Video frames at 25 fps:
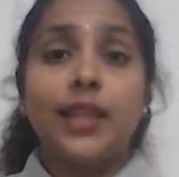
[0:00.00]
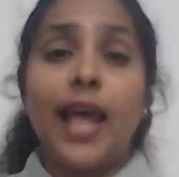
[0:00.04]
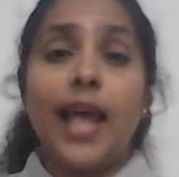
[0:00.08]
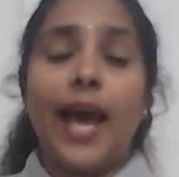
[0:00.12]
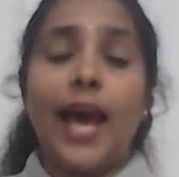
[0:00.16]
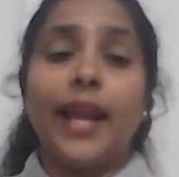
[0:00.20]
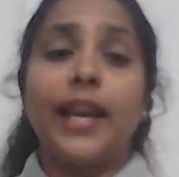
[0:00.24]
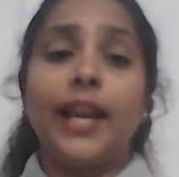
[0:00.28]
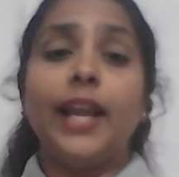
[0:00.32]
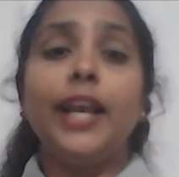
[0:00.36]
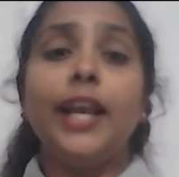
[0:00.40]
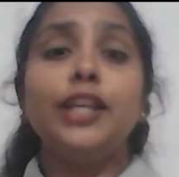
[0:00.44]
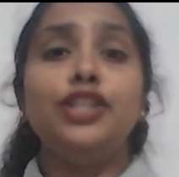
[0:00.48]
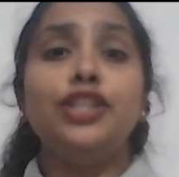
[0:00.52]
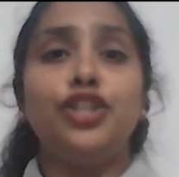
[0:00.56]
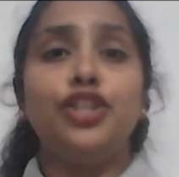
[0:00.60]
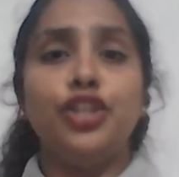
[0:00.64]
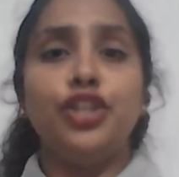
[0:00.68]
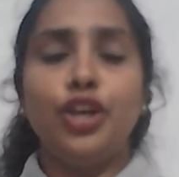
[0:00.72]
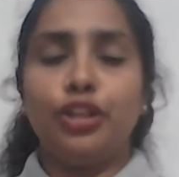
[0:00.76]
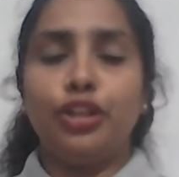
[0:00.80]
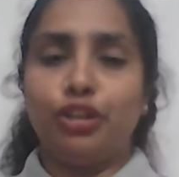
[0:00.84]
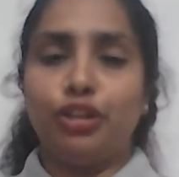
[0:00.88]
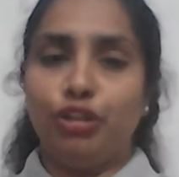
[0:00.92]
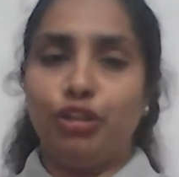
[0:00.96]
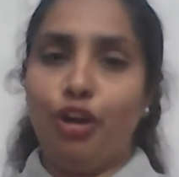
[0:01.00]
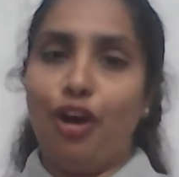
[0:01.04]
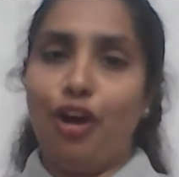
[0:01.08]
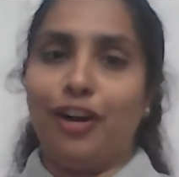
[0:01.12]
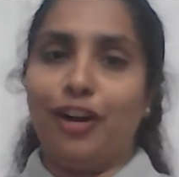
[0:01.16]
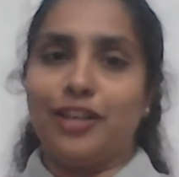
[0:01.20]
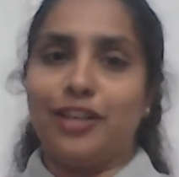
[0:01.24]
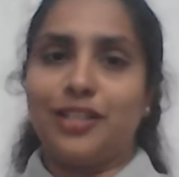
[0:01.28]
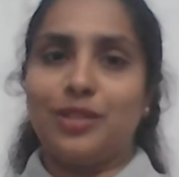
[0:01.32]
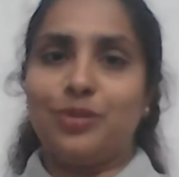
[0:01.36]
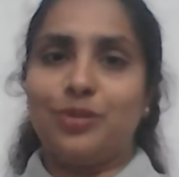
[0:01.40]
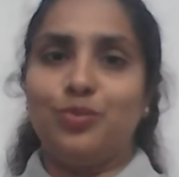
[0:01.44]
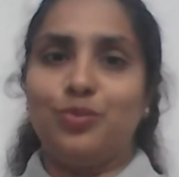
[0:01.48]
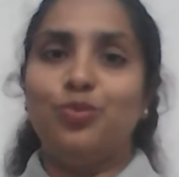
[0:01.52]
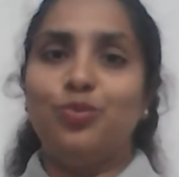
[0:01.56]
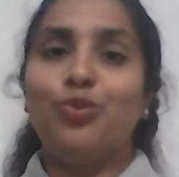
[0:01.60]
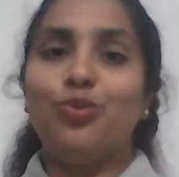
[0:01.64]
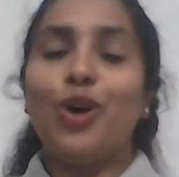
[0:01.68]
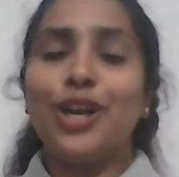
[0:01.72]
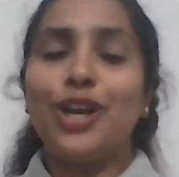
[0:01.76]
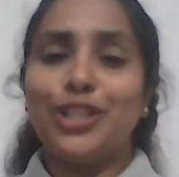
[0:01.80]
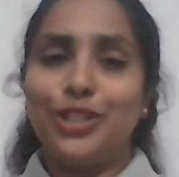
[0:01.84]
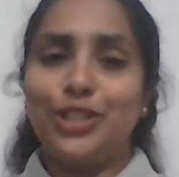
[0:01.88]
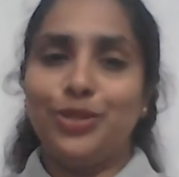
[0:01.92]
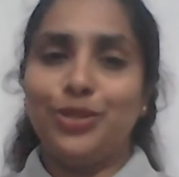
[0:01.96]
arrange your thoughts,
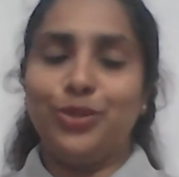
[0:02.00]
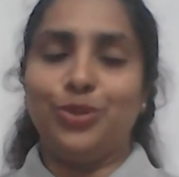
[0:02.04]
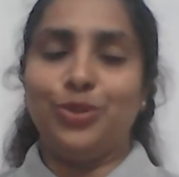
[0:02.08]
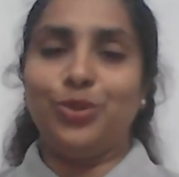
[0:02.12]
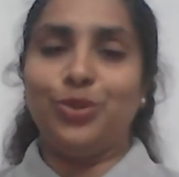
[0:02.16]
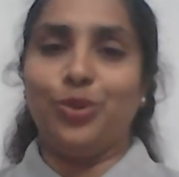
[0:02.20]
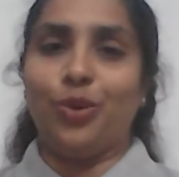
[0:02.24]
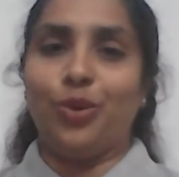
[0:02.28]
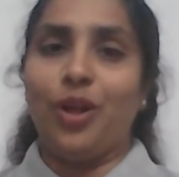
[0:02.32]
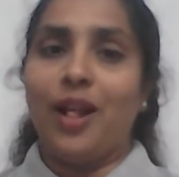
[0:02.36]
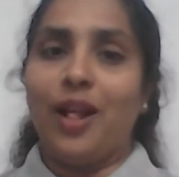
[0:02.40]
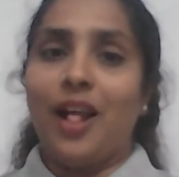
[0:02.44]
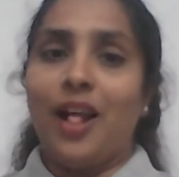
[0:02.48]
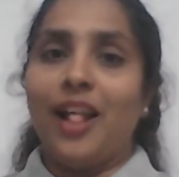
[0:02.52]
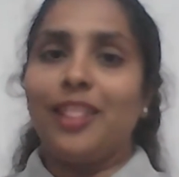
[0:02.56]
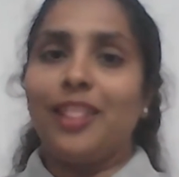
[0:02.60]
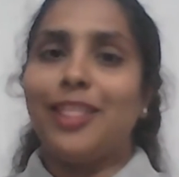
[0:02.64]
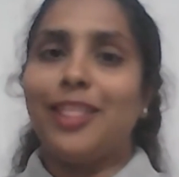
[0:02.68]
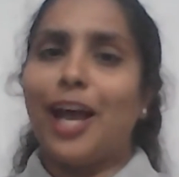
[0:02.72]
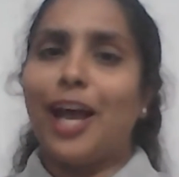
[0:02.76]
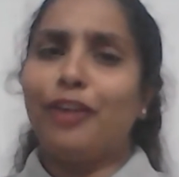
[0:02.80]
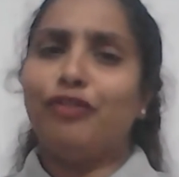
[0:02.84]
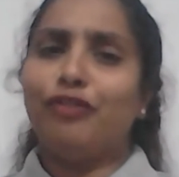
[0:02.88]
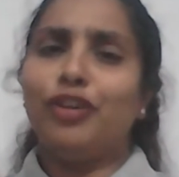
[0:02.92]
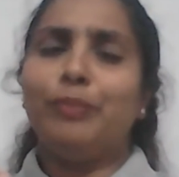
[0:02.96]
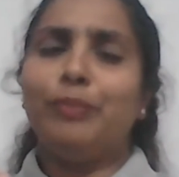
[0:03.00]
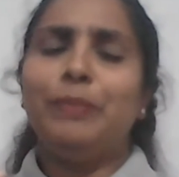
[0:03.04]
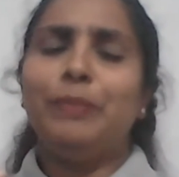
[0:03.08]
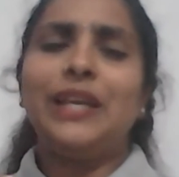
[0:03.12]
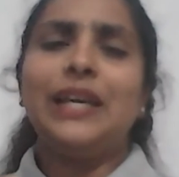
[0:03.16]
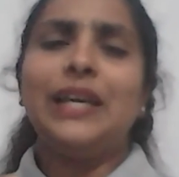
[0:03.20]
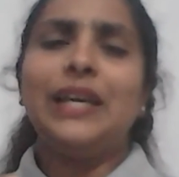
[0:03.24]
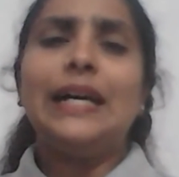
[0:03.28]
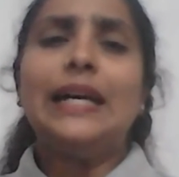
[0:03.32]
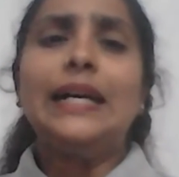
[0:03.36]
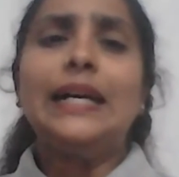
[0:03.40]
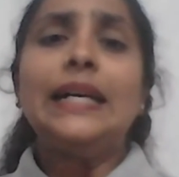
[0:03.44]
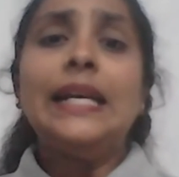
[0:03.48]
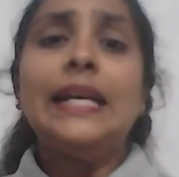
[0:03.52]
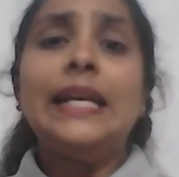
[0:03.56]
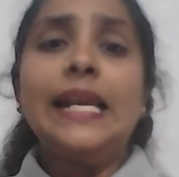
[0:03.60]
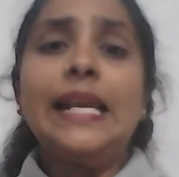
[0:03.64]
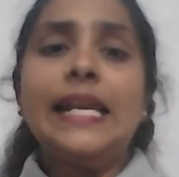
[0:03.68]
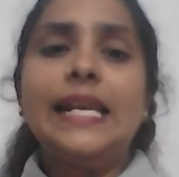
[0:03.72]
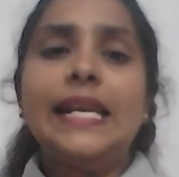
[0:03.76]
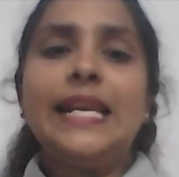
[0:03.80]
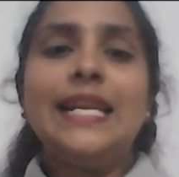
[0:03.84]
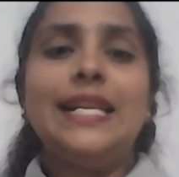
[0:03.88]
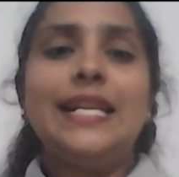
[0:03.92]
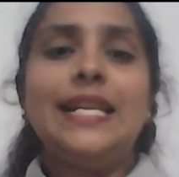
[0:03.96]
what you do, that would be a
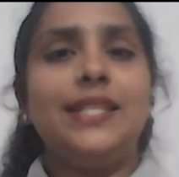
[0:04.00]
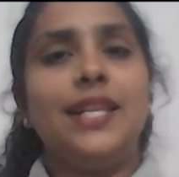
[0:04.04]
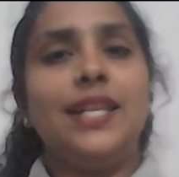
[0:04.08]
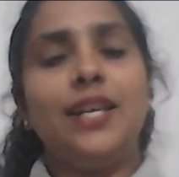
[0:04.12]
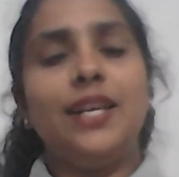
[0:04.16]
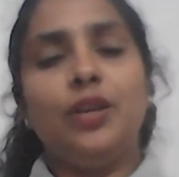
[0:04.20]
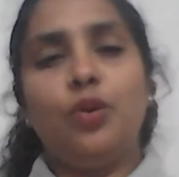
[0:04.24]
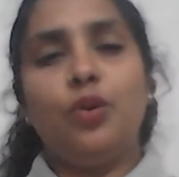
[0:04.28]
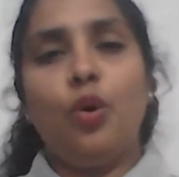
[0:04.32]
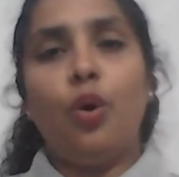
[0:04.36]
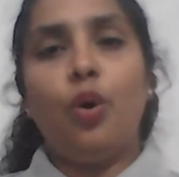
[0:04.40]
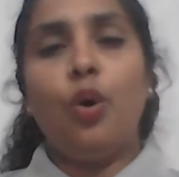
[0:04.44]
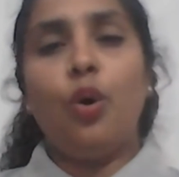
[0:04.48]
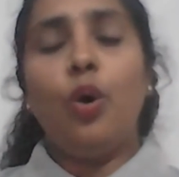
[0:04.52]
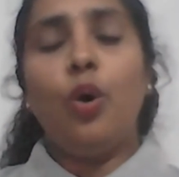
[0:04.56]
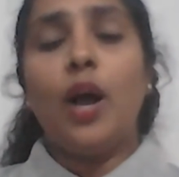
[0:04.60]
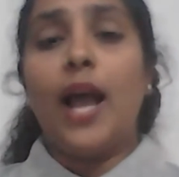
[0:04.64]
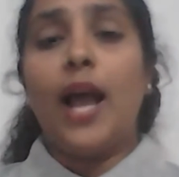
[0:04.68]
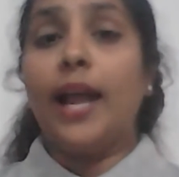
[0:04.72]
easy go,